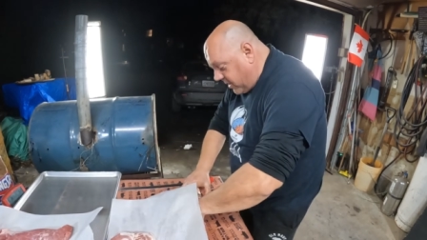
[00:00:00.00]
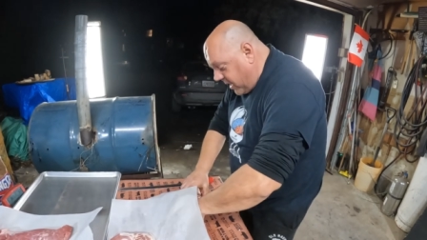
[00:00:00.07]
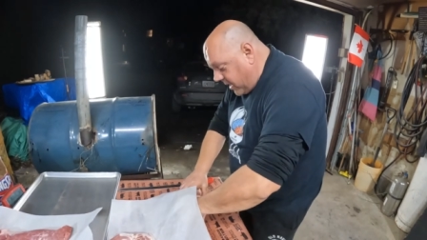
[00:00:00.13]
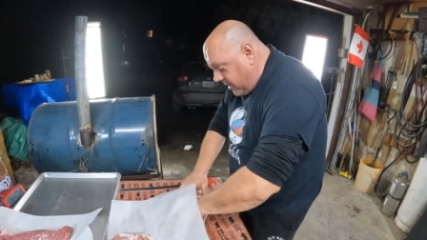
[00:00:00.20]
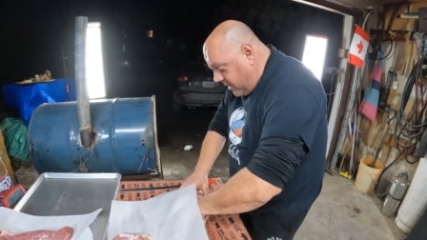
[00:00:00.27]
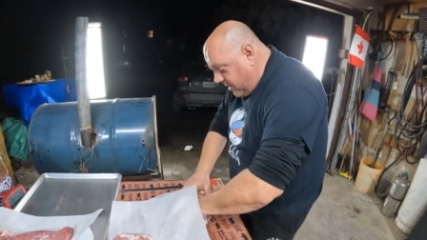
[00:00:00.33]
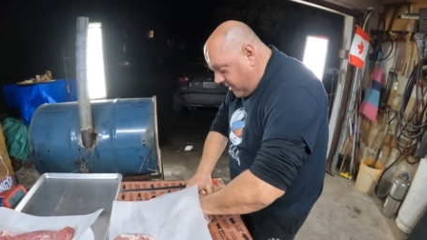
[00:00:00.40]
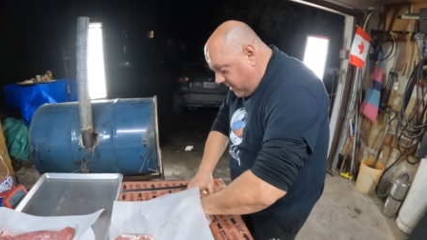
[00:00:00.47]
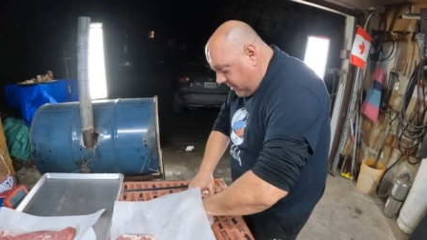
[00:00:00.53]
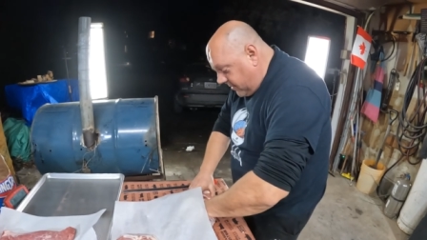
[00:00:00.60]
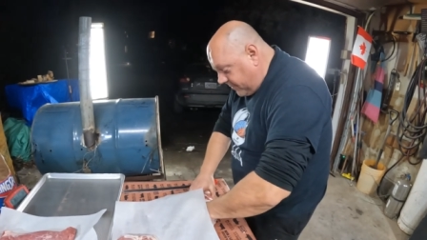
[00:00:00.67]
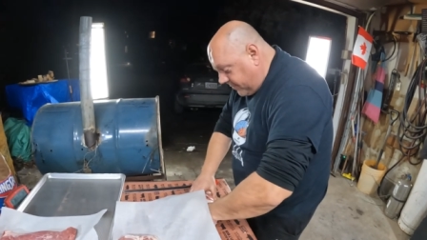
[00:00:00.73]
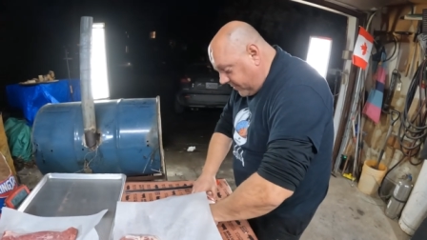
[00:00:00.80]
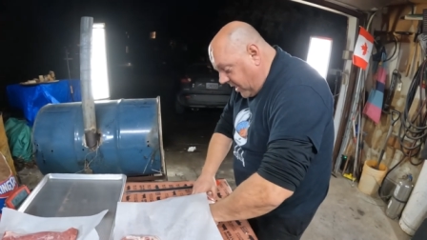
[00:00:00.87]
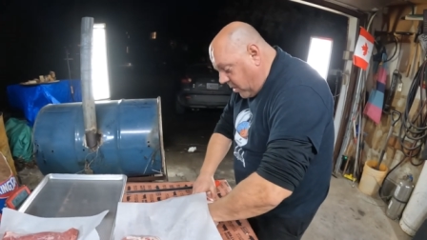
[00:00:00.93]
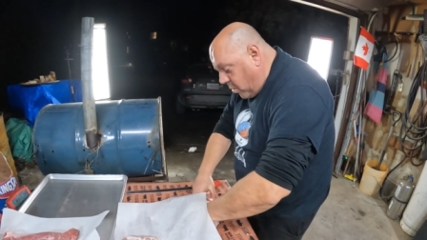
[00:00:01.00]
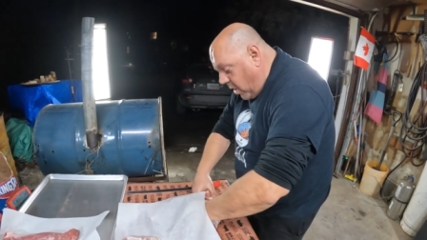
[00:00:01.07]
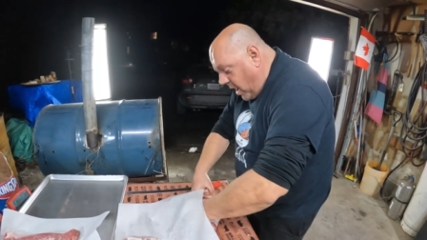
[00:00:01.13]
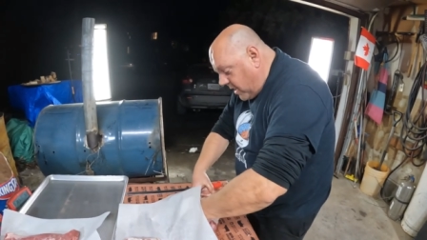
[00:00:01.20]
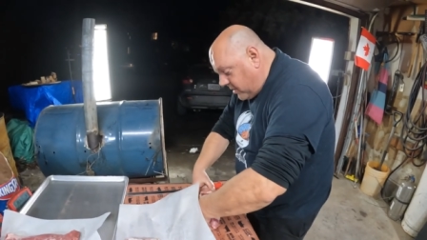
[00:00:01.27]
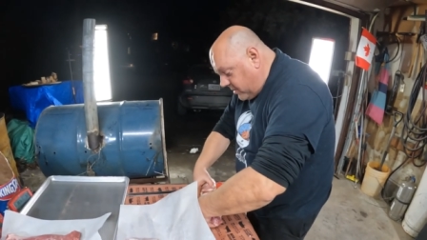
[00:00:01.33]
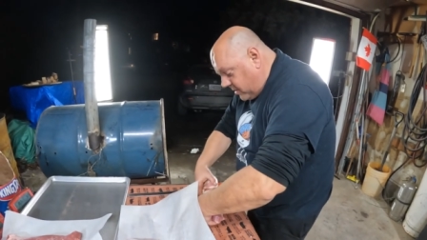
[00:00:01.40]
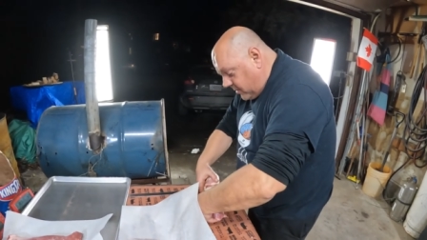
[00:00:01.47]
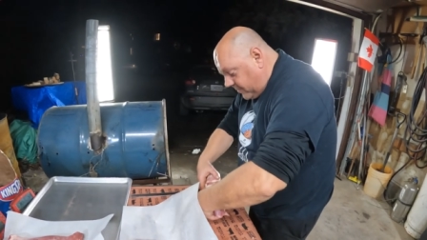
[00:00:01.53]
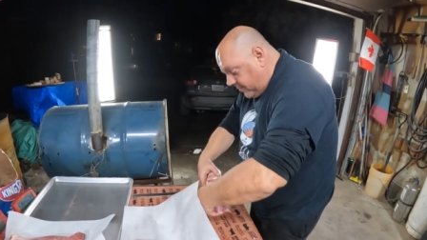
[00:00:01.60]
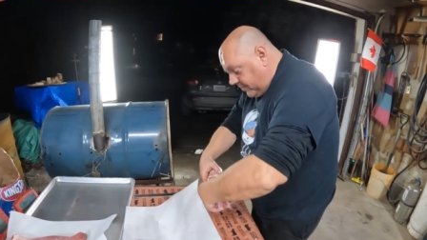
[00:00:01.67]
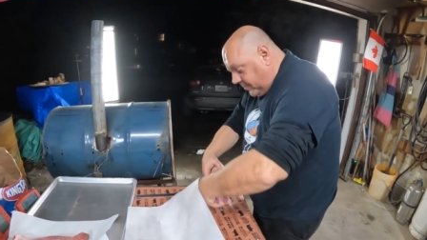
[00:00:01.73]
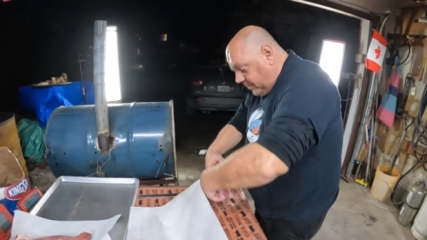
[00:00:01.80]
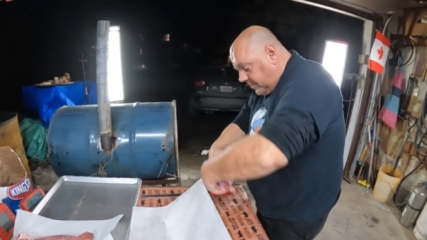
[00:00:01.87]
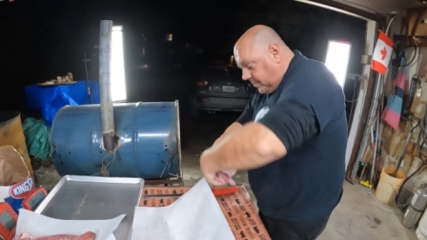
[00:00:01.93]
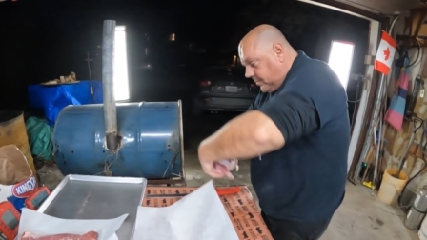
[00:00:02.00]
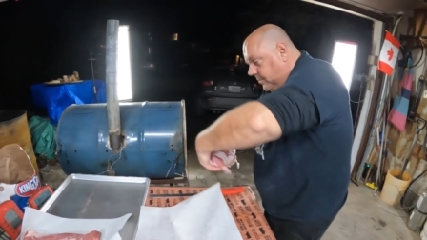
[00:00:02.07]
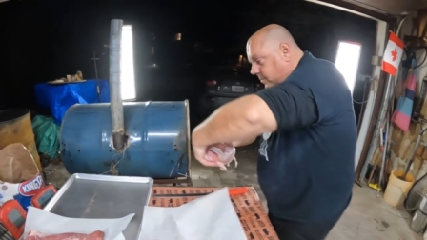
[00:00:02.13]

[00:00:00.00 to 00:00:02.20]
It was worth a shot. We were trying to keep it clean.